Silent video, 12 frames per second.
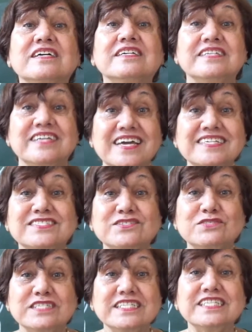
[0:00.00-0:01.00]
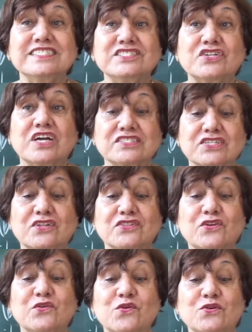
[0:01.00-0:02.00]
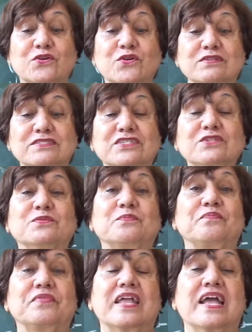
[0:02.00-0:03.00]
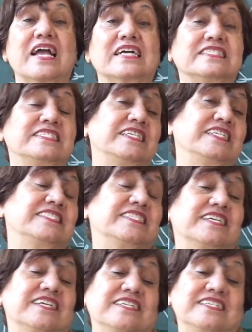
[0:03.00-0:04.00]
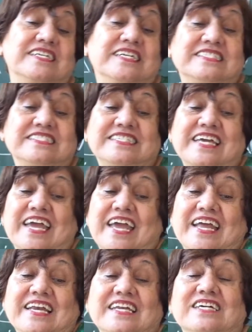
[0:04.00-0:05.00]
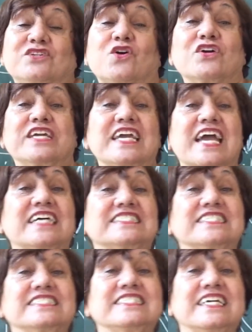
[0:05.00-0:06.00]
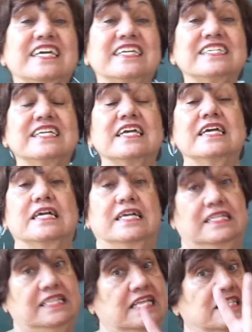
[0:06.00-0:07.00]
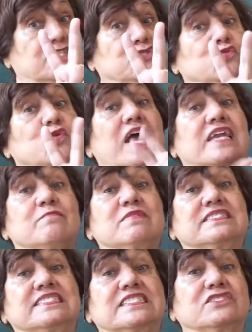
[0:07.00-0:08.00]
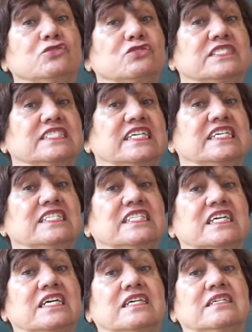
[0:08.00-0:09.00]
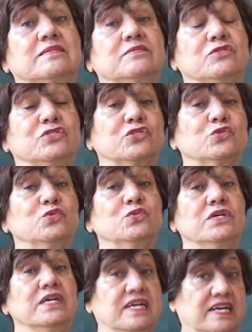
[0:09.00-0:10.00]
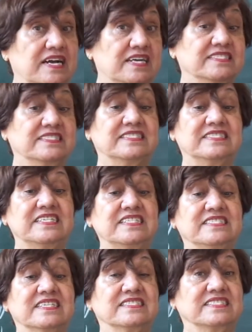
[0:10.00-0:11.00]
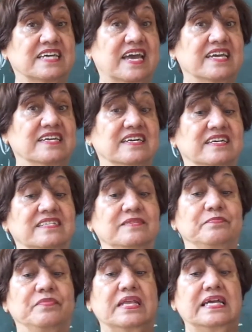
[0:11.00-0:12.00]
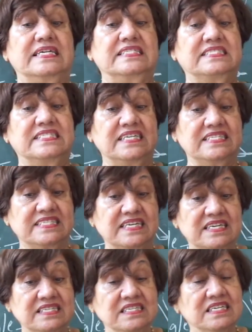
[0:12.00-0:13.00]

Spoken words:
Yes, you see these trucks on the road, don't you? Teeter tail. A doggy has a tail. Then the two animals that you see in the zoo, a teeter tiger, teeter